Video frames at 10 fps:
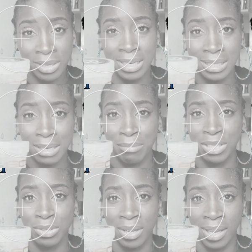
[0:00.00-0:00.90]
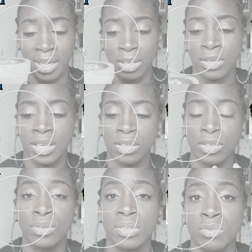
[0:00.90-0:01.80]
posted last Sunday, May
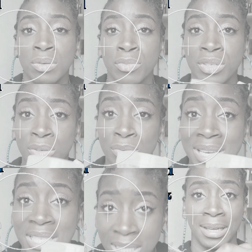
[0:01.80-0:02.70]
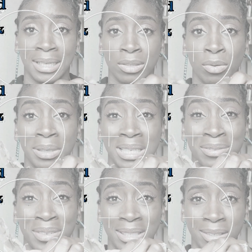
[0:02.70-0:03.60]
22nd. I
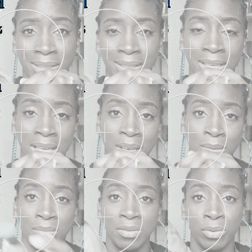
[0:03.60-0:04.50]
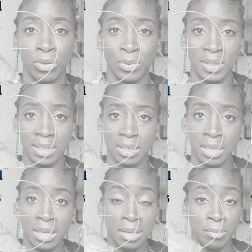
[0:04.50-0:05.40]
urge you to watch it first if you
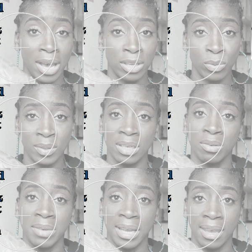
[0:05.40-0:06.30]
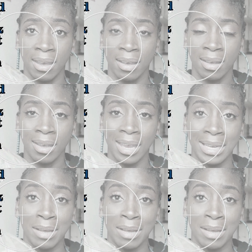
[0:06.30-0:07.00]
haven't already. As a